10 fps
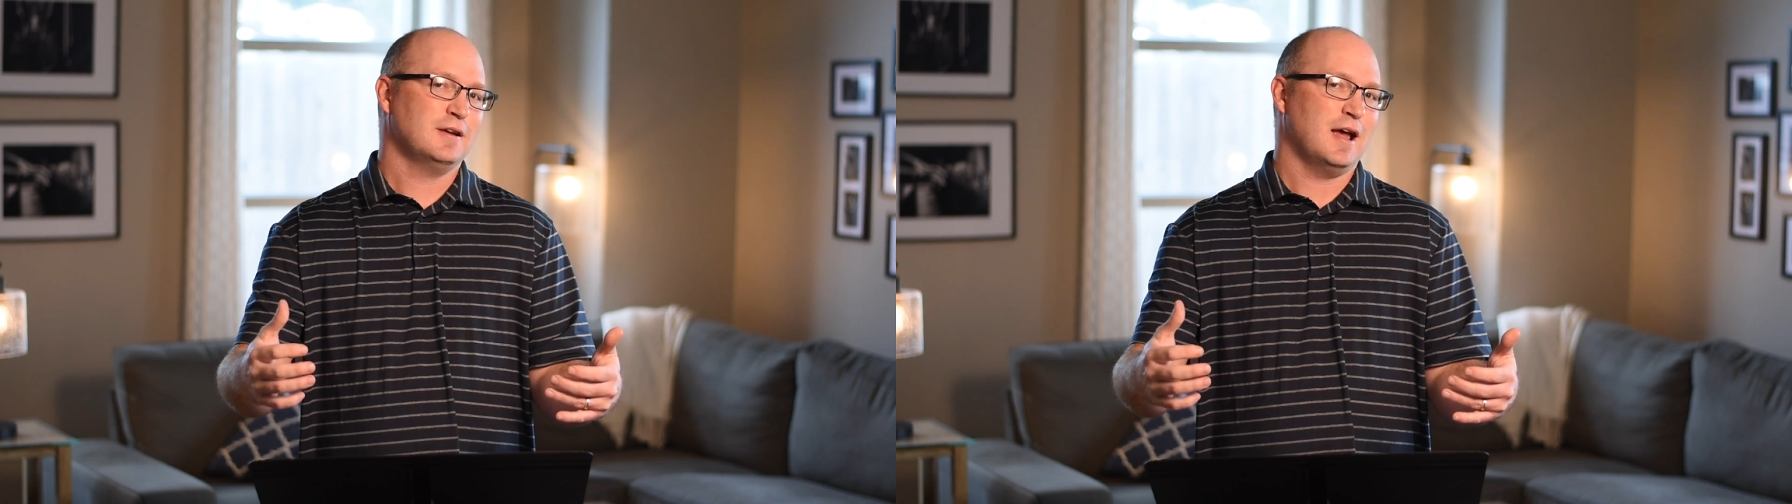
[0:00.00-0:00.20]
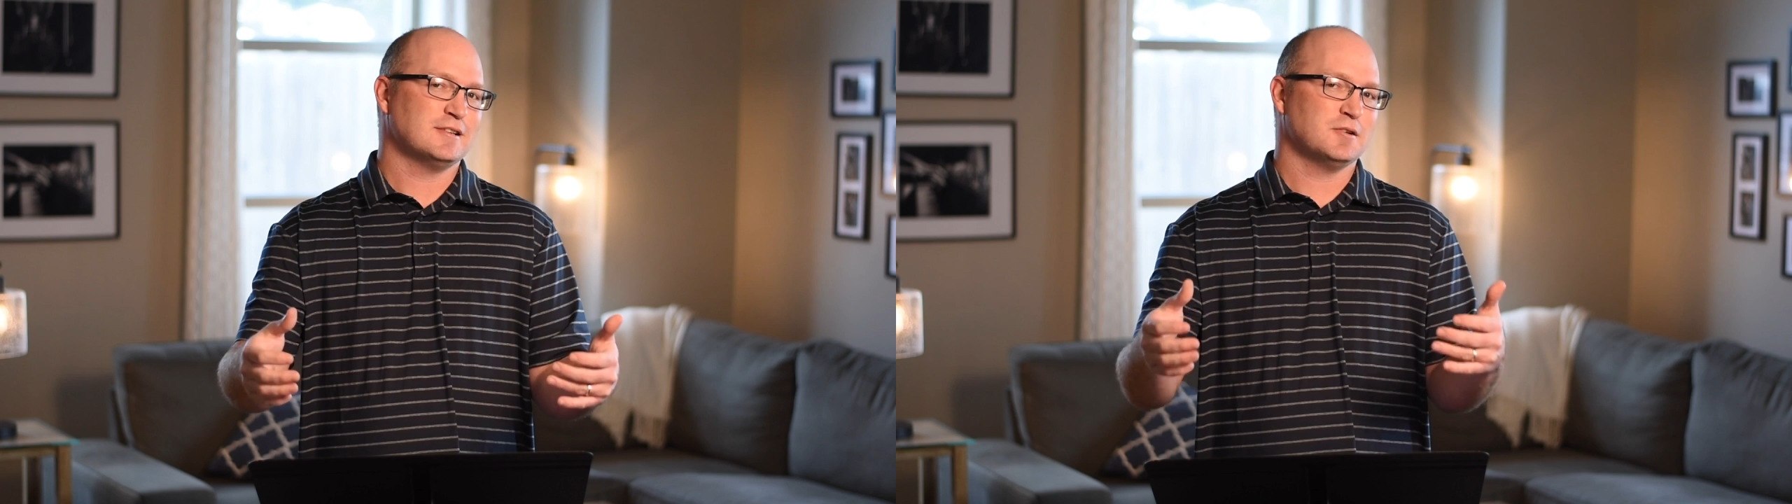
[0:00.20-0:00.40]

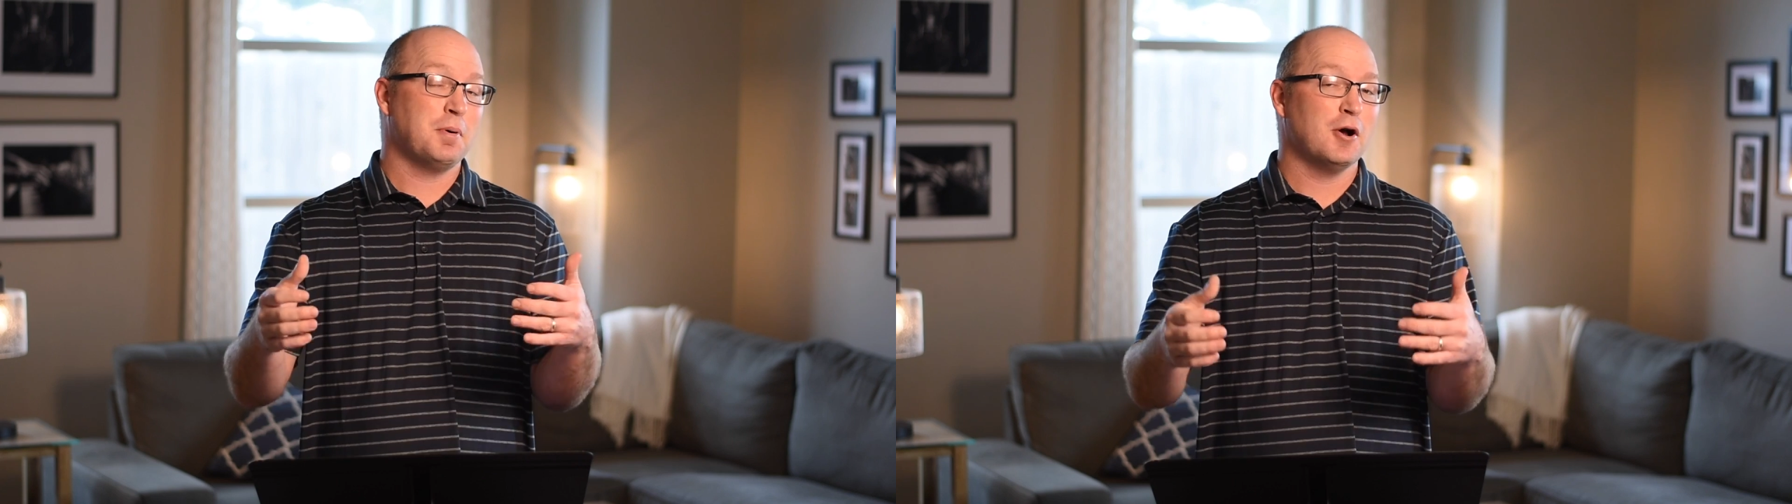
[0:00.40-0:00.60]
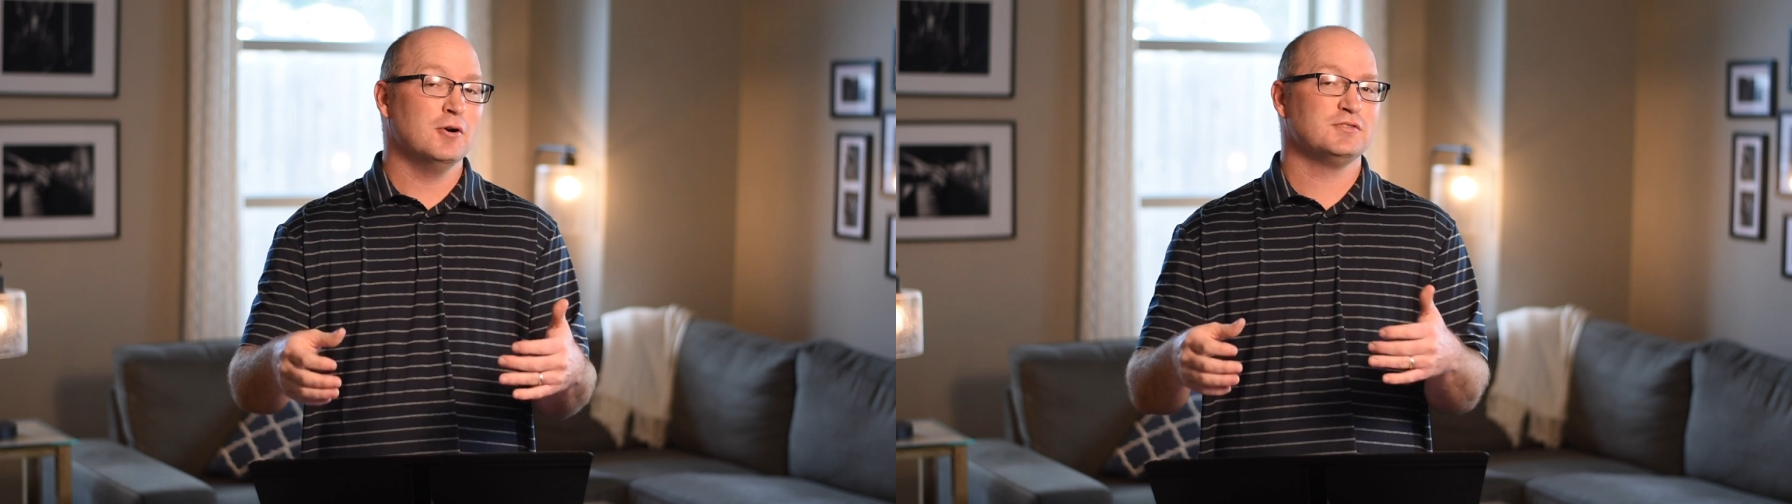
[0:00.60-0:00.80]
as
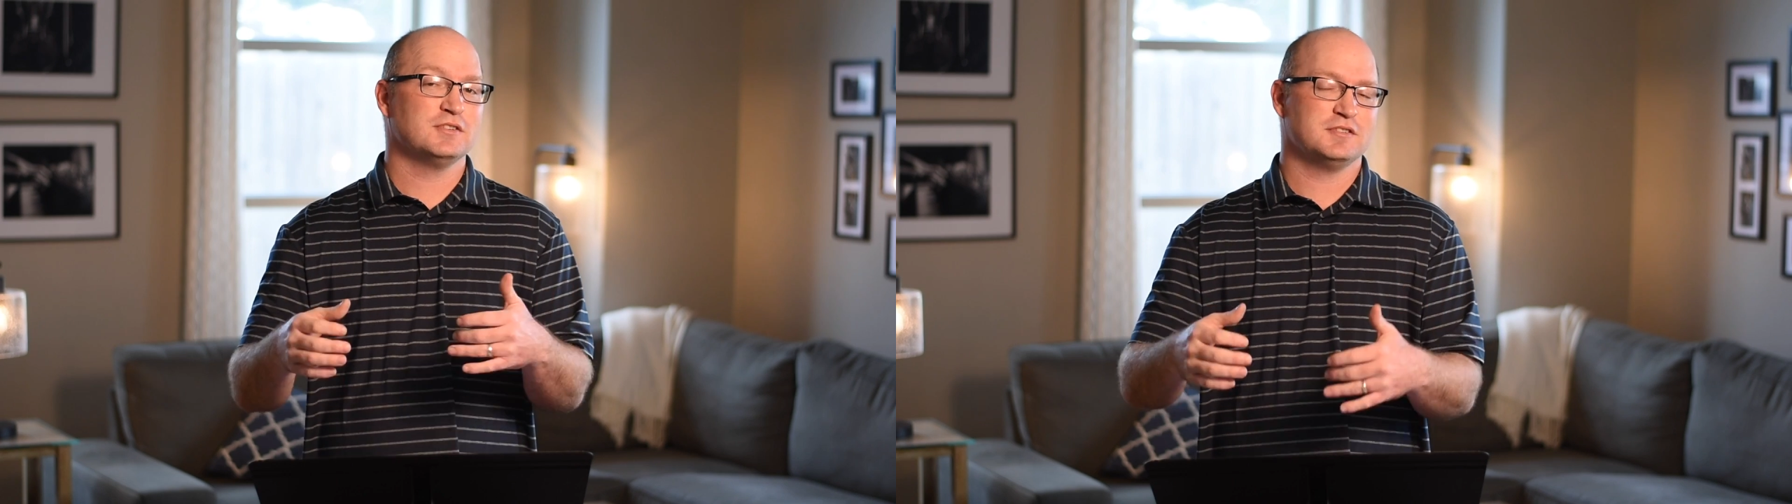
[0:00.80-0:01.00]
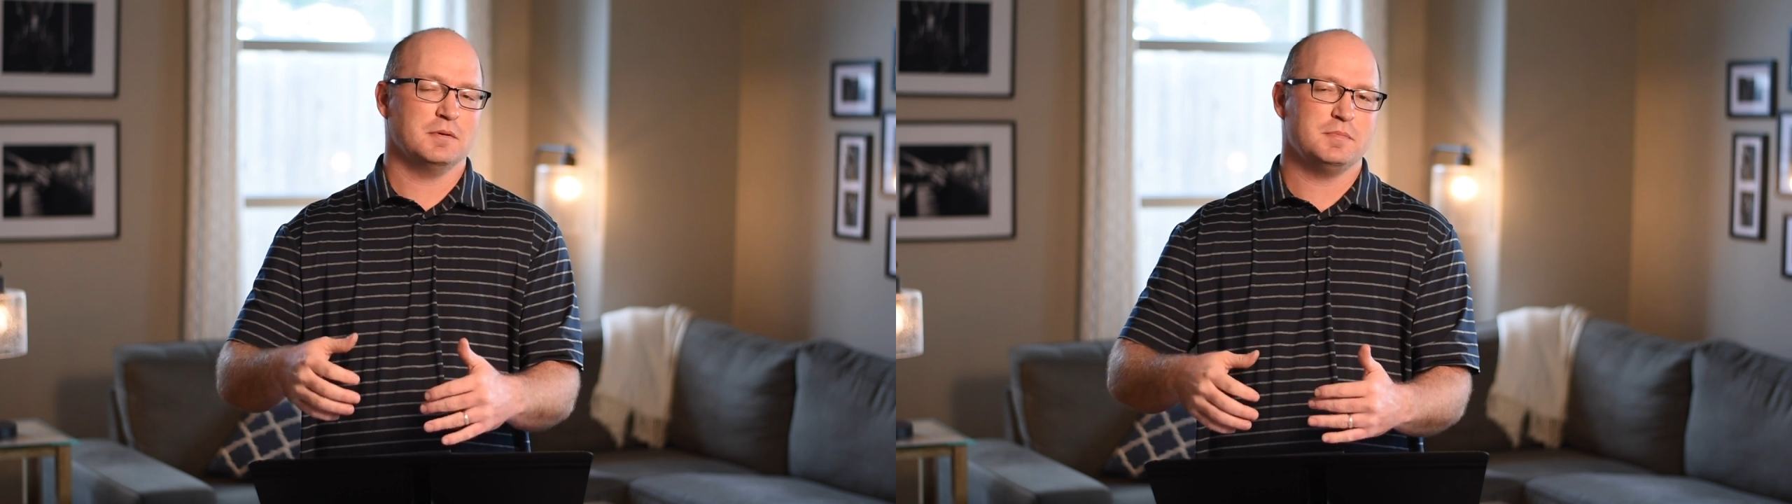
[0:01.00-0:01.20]
opposed to
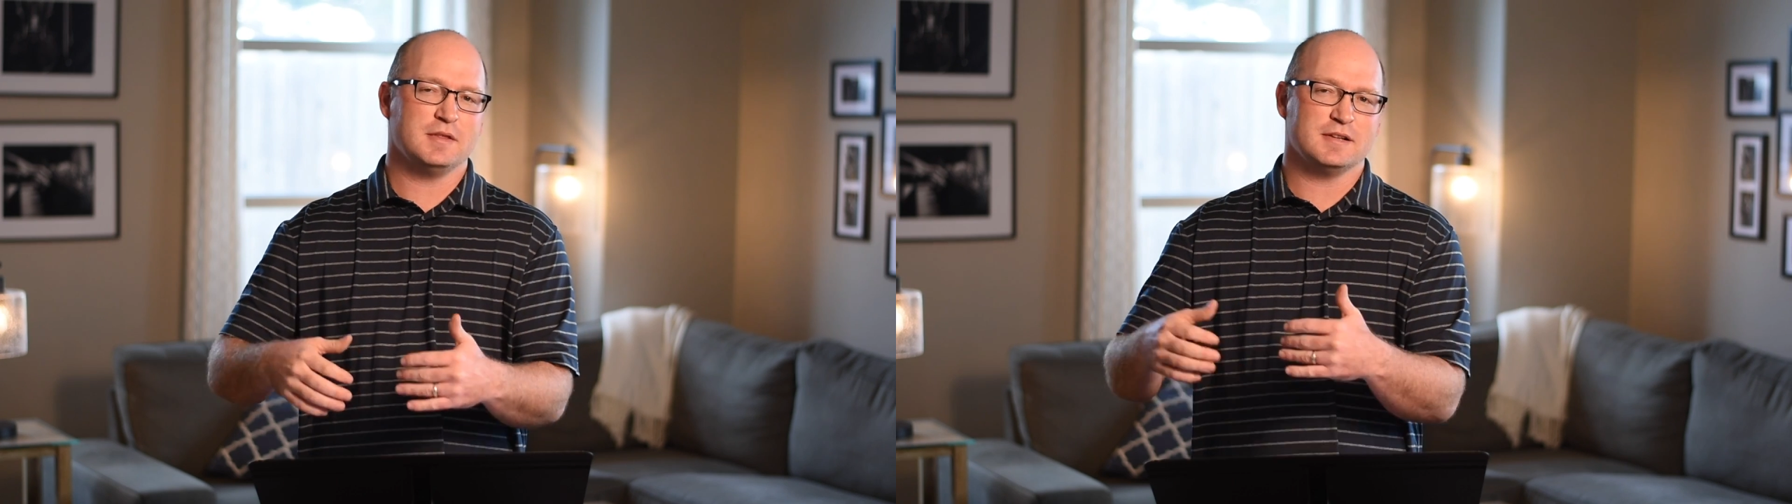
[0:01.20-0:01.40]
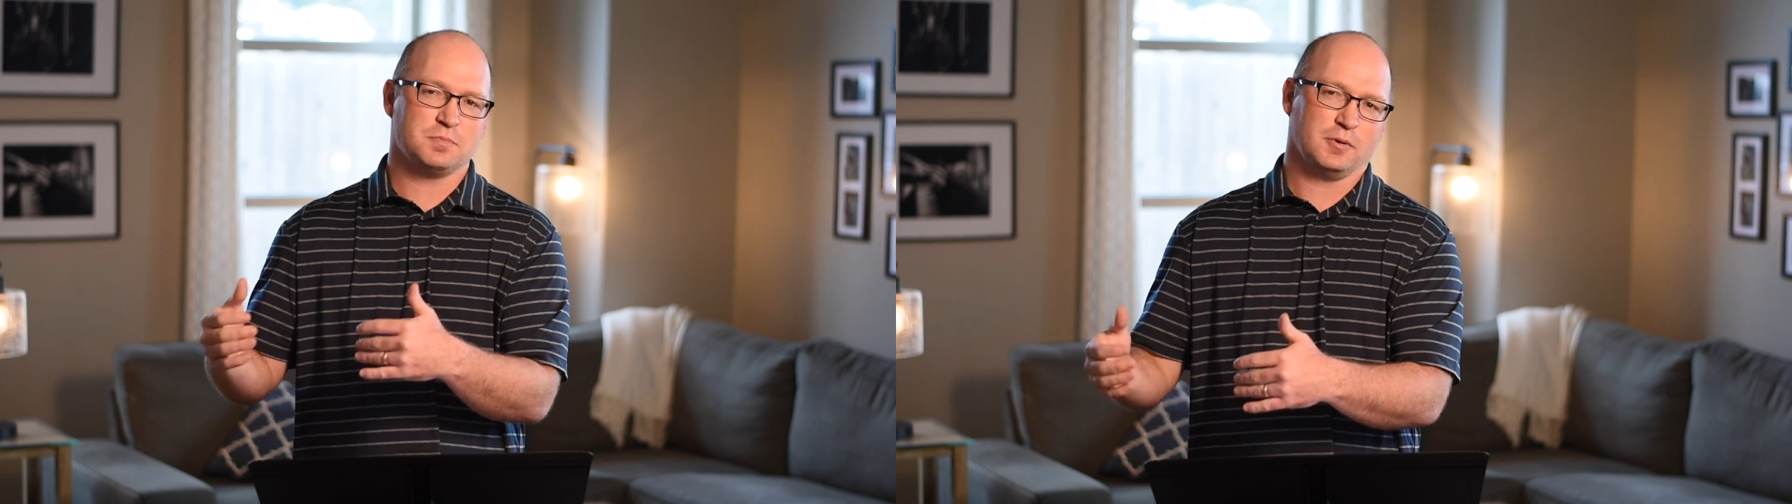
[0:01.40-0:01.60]
something
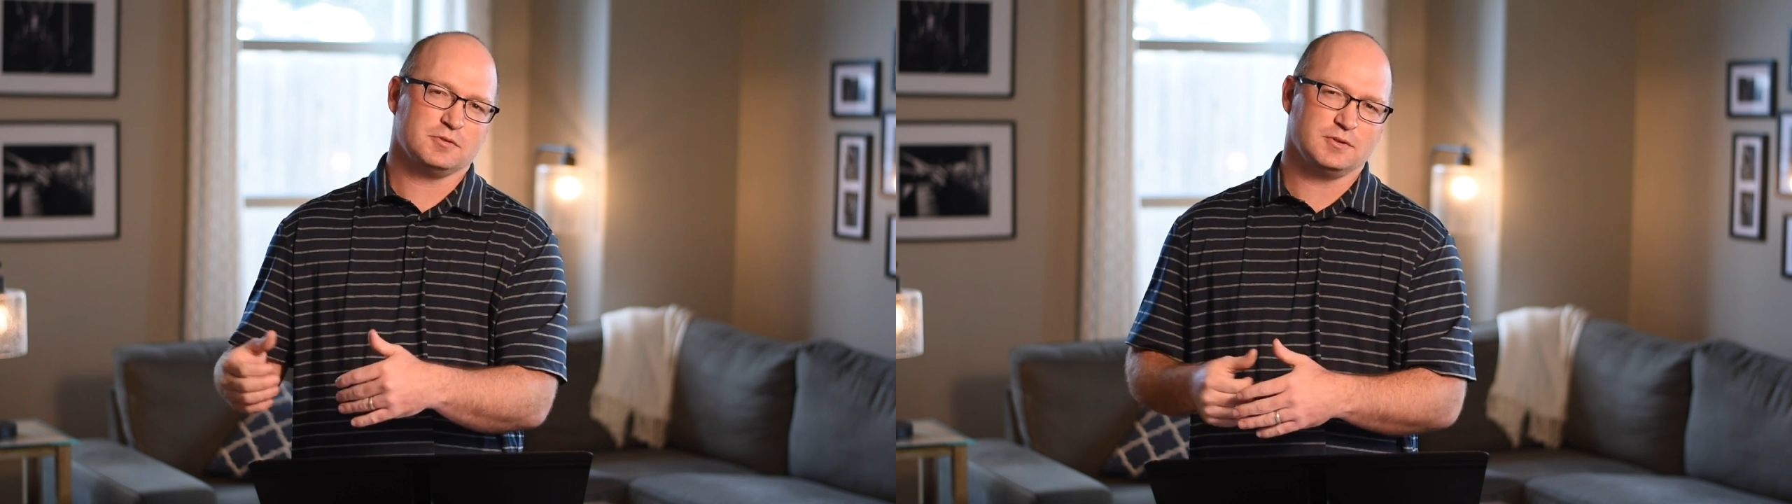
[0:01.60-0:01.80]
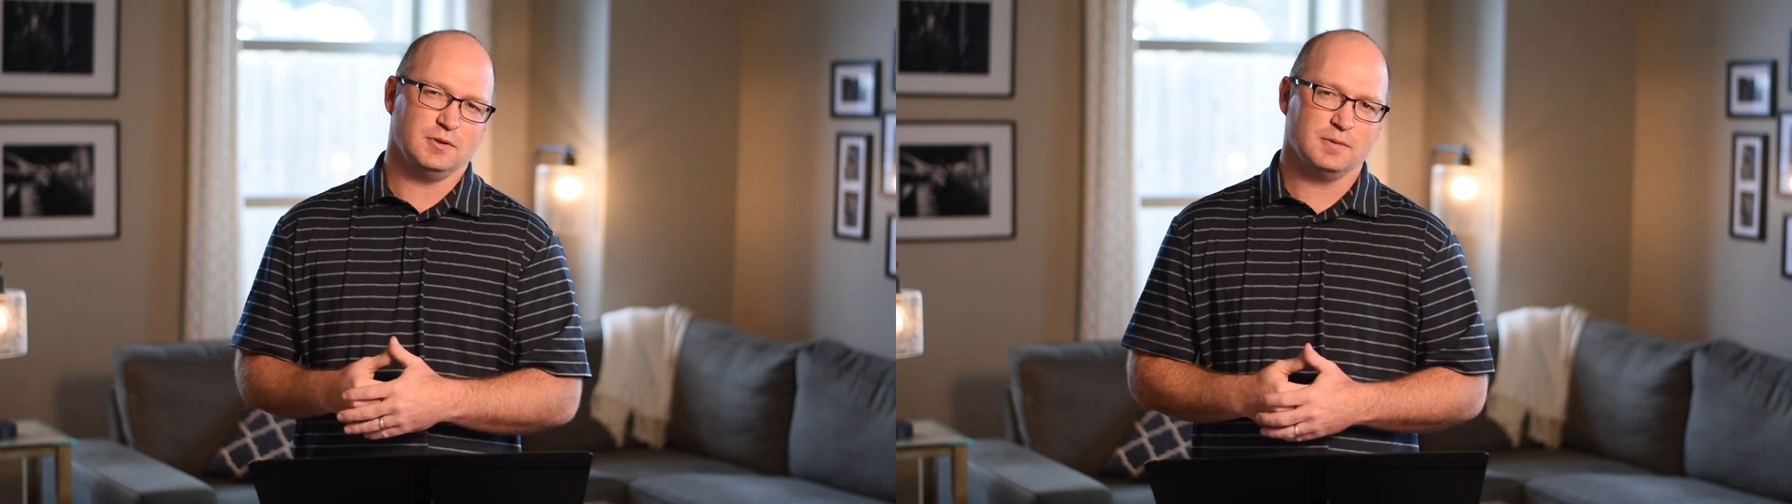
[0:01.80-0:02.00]
that's
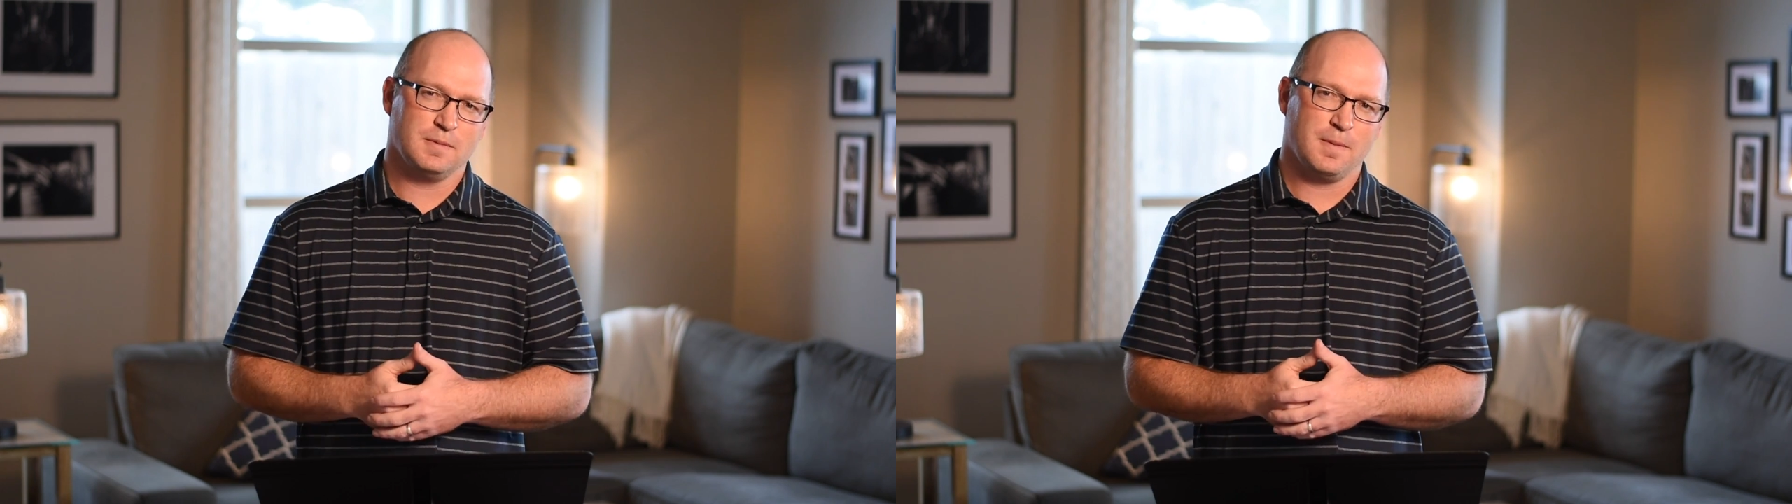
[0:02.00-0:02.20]
personal.